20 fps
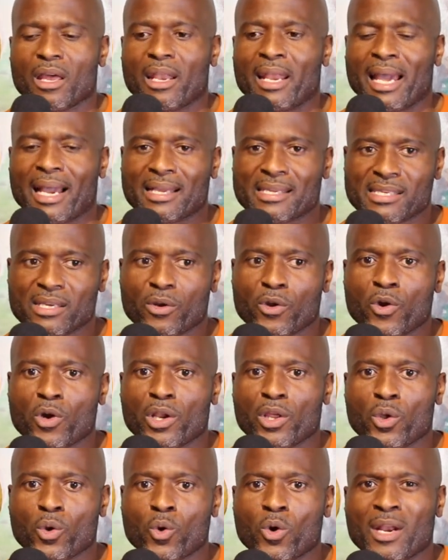like I said
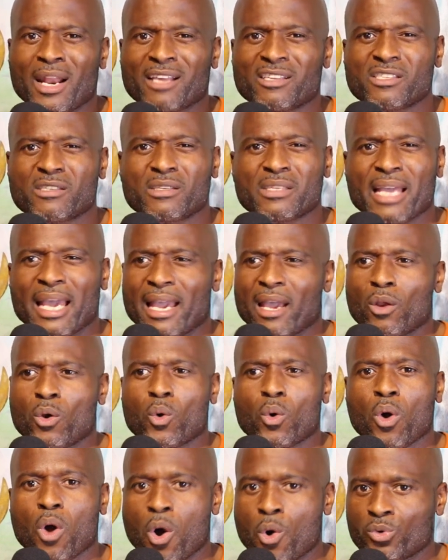earlier on, I stand
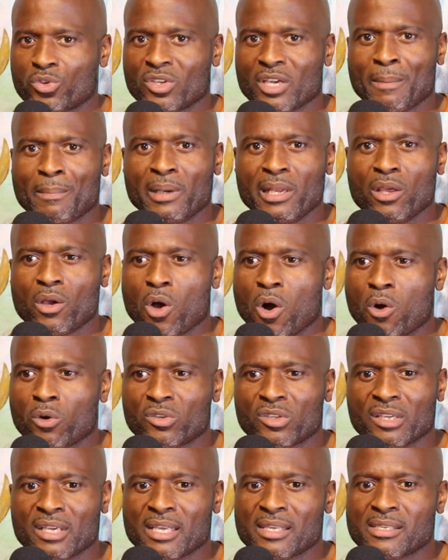on culture. I believe
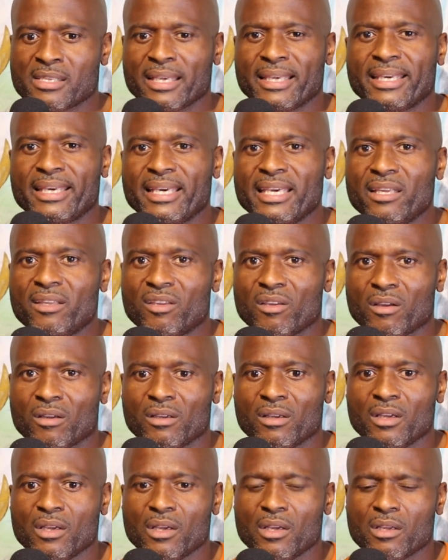culture is the key to
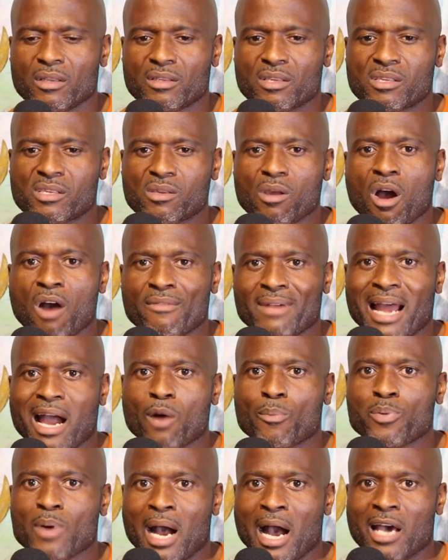solving
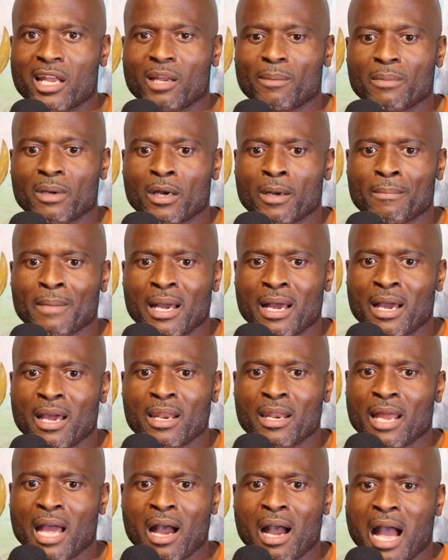our problem.
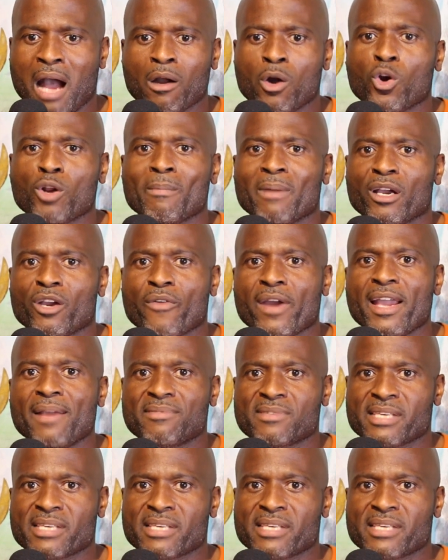I go to my grave